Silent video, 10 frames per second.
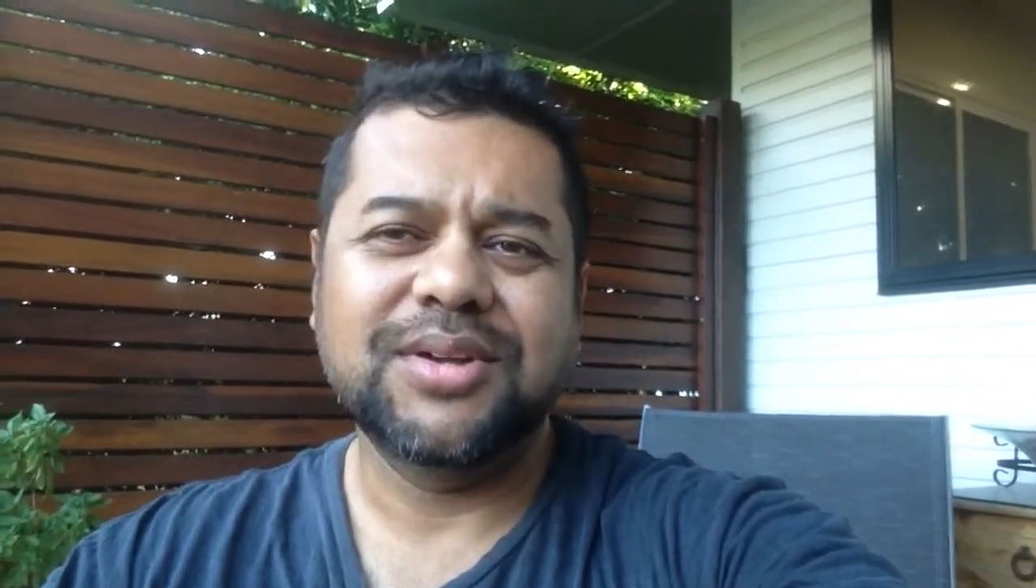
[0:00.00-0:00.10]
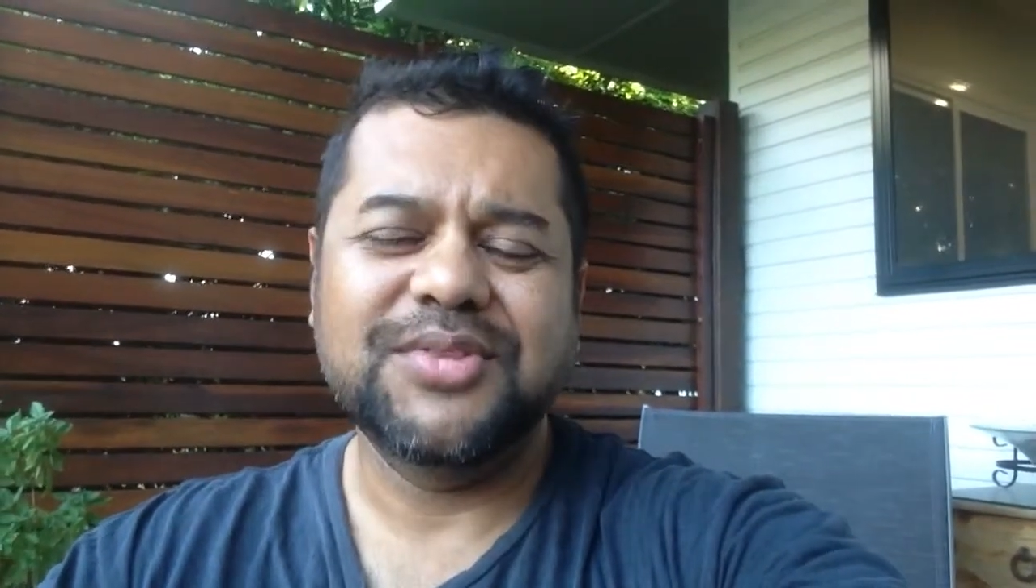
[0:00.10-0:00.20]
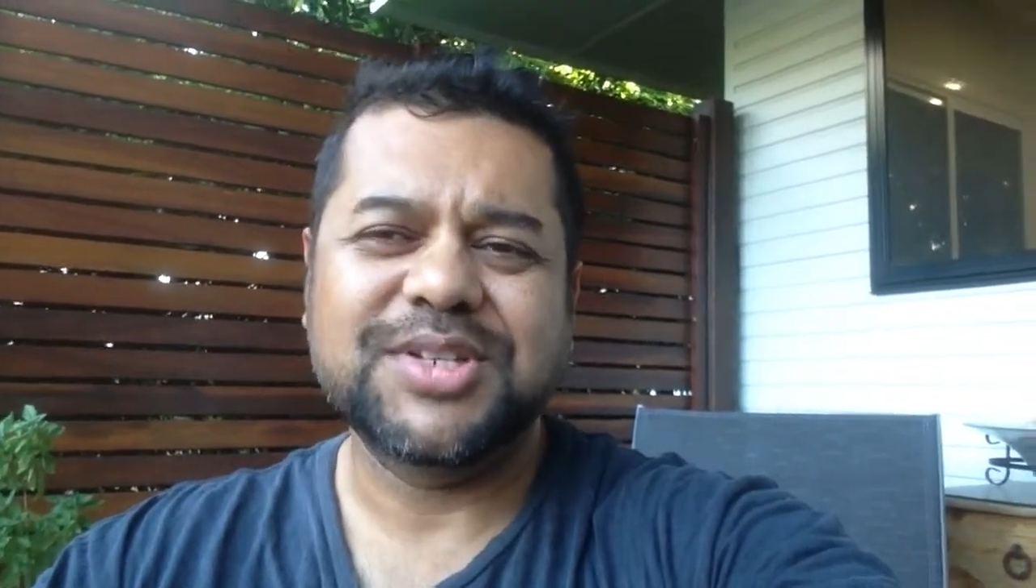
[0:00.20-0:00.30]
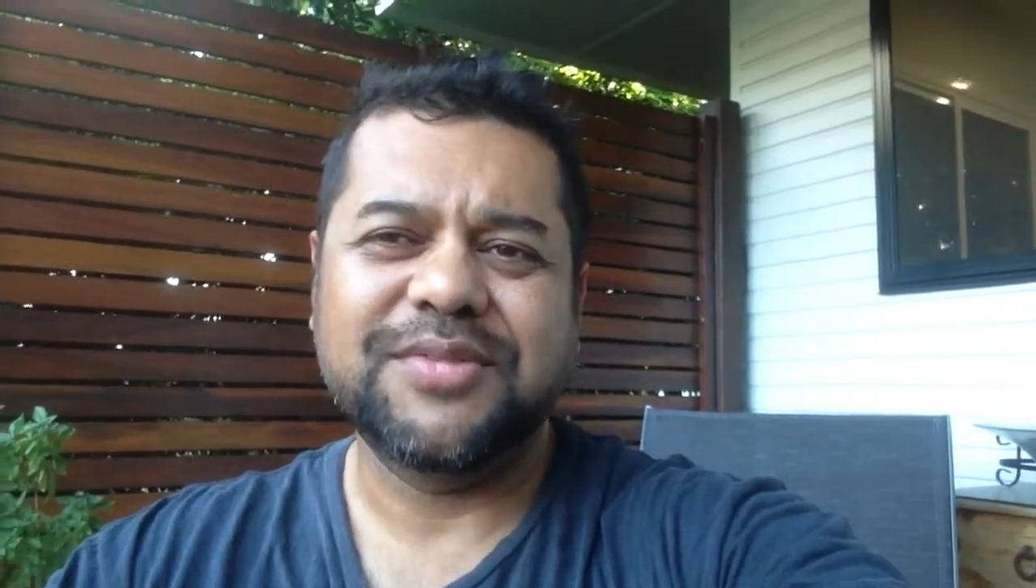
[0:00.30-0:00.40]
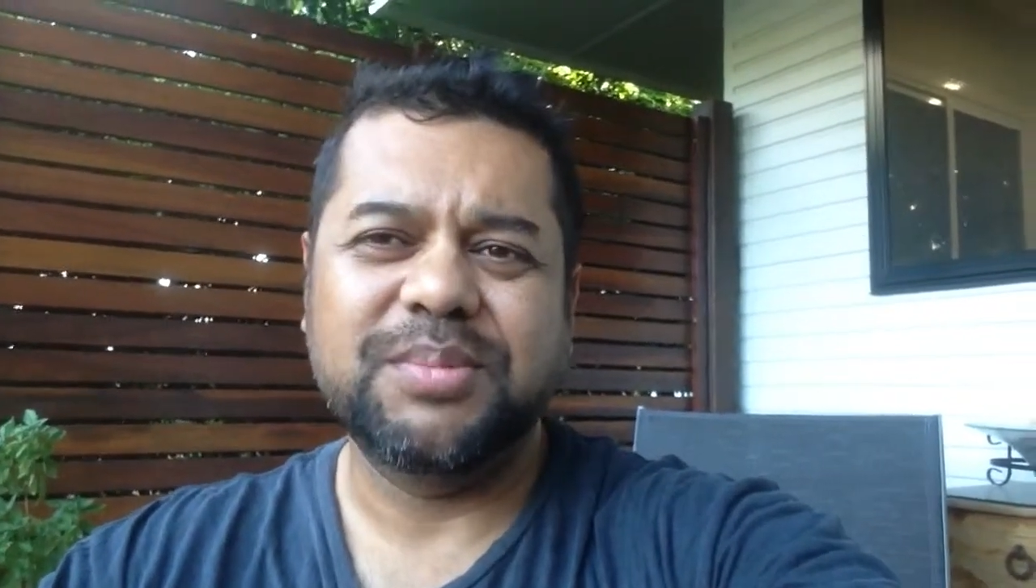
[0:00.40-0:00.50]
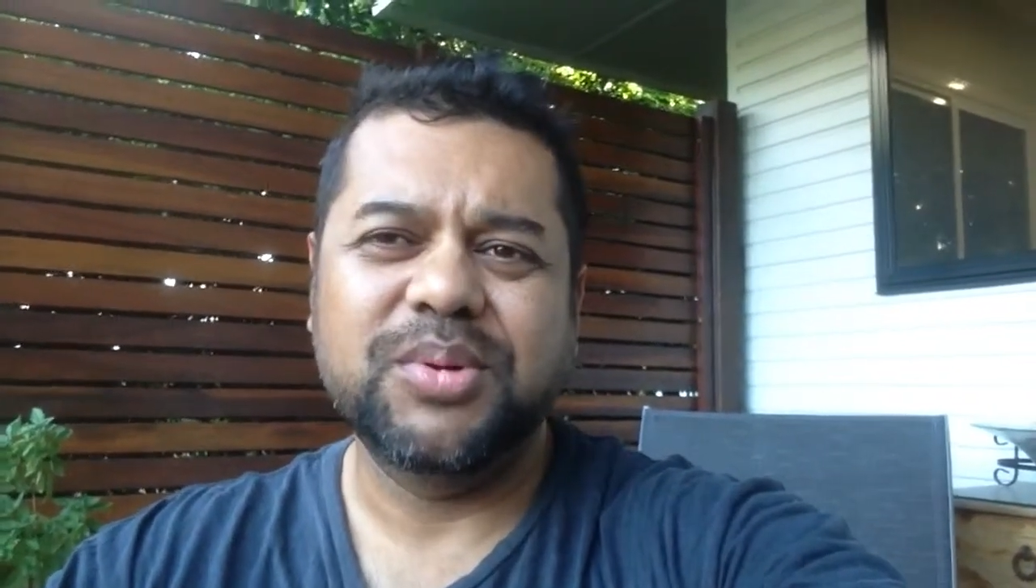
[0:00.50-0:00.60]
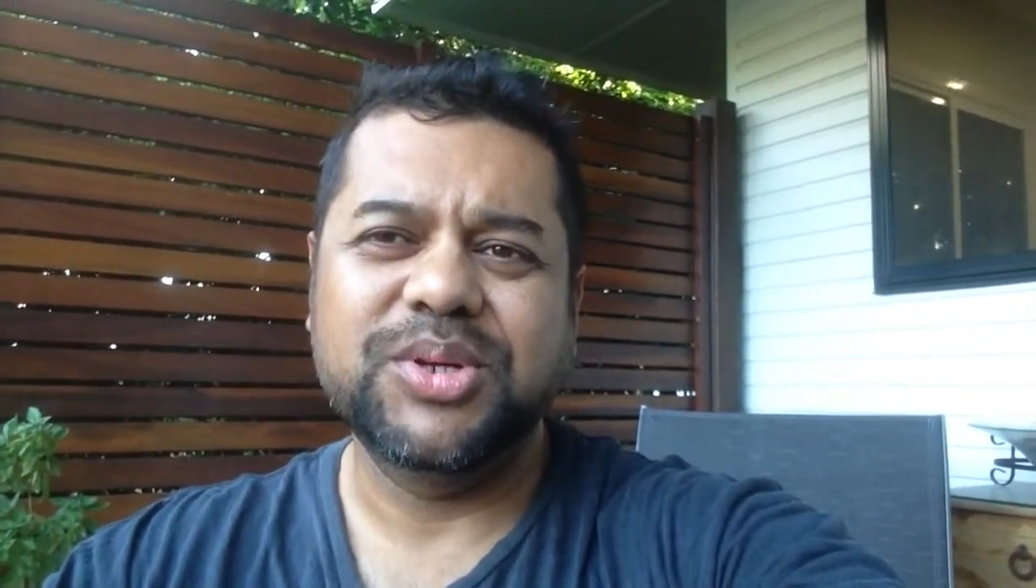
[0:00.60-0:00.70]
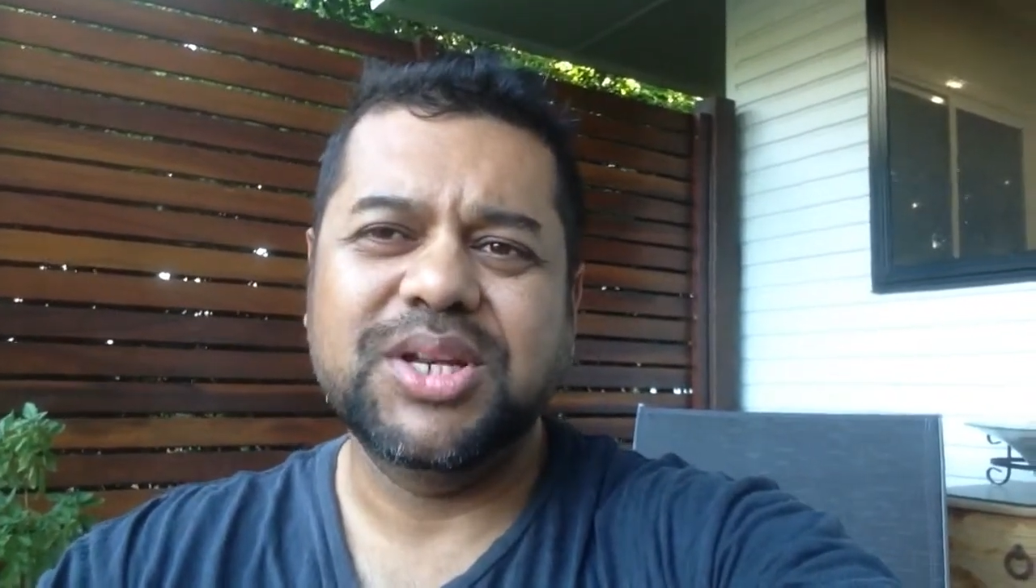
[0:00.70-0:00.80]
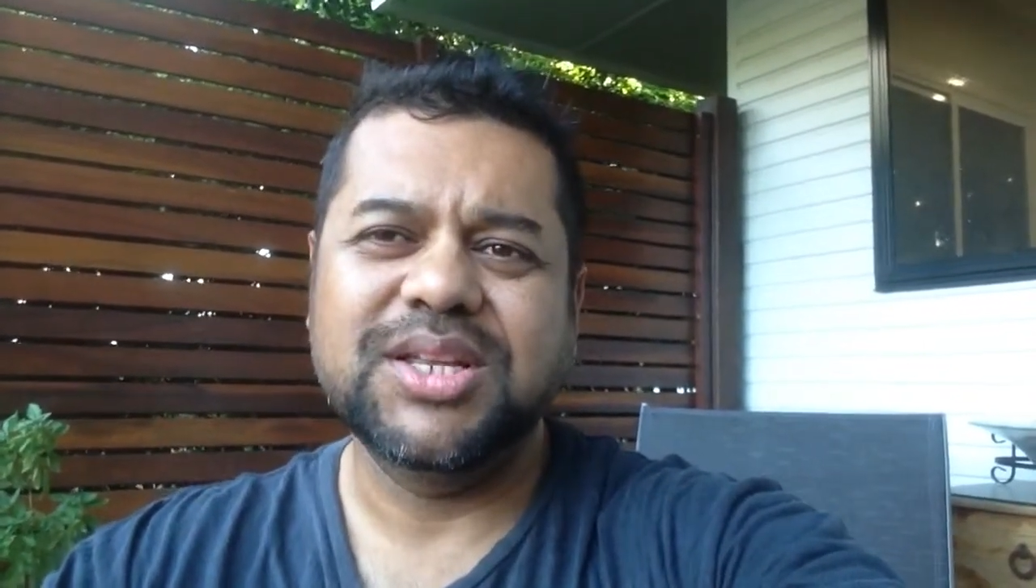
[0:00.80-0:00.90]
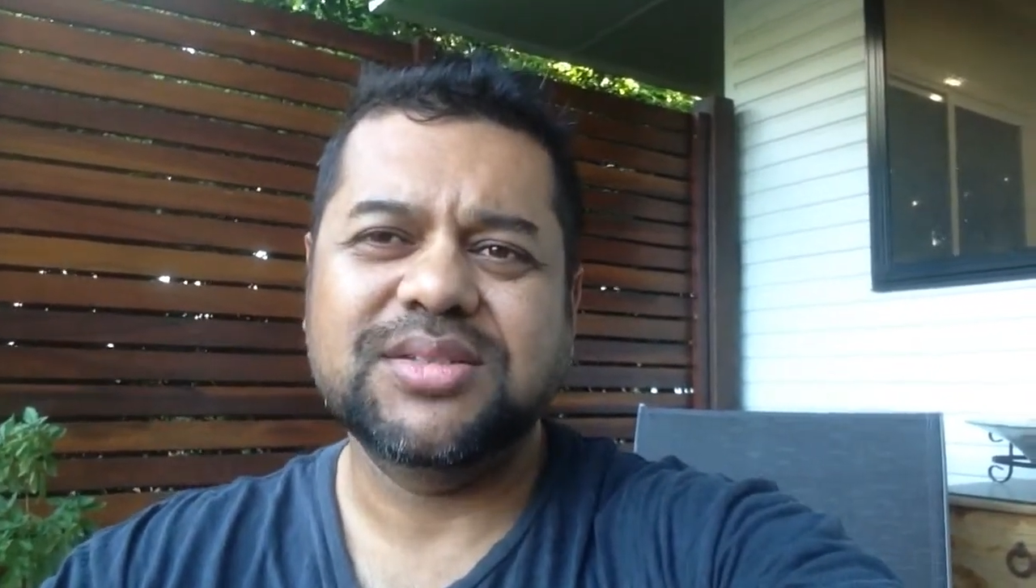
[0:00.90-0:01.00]
you obviously have to build
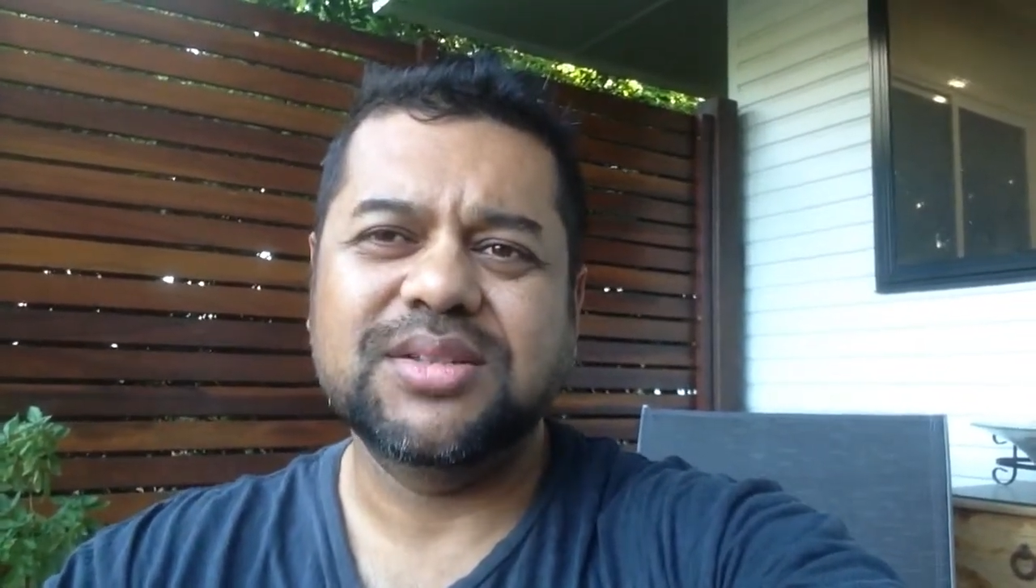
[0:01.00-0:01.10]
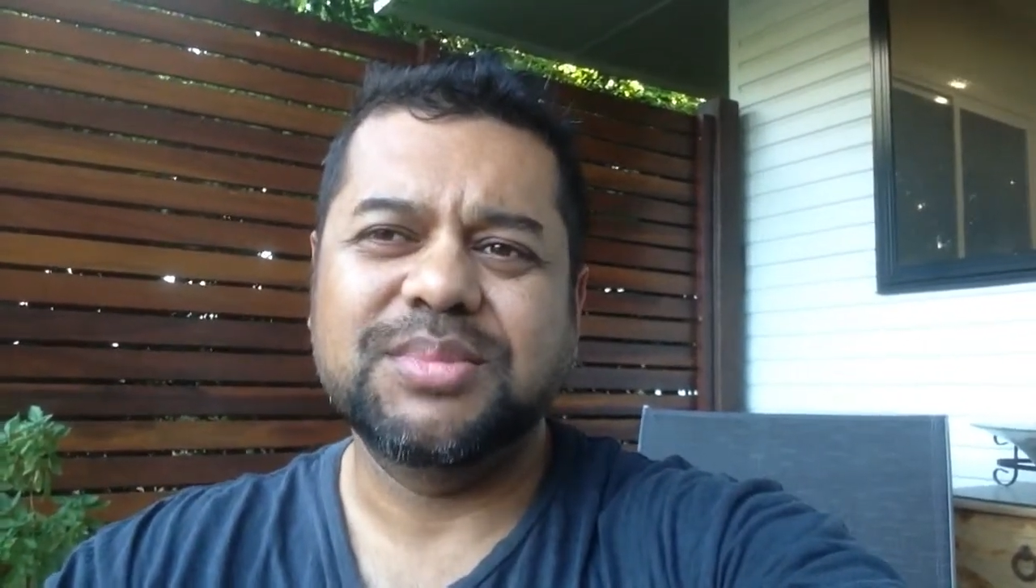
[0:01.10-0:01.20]
your list.